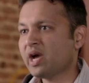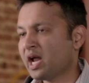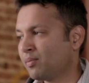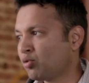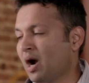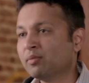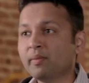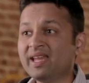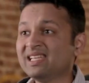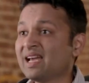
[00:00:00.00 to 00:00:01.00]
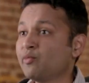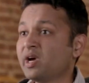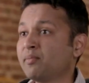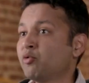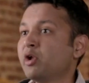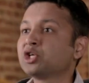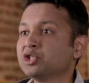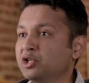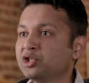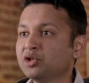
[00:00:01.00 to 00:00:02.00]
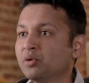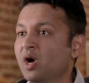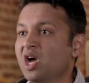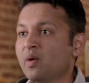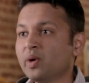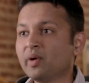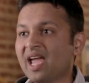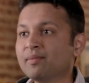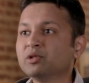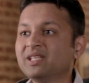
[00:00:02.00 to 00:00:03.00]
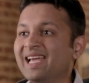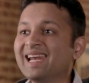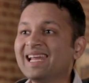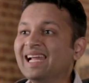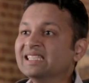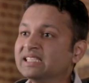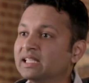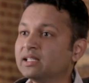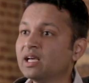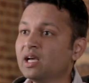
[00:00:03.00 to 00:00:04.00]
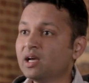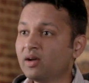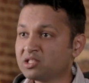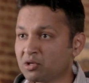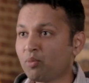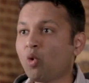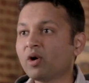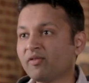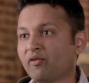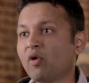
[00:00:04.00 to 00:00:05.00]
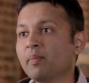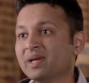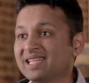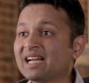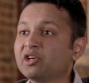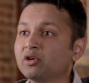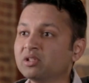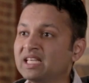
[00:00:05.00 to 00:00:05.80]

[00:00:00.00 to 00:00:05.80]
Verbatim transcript: we had a problem, anytime we had a production issue, we were able to get instant support from the technical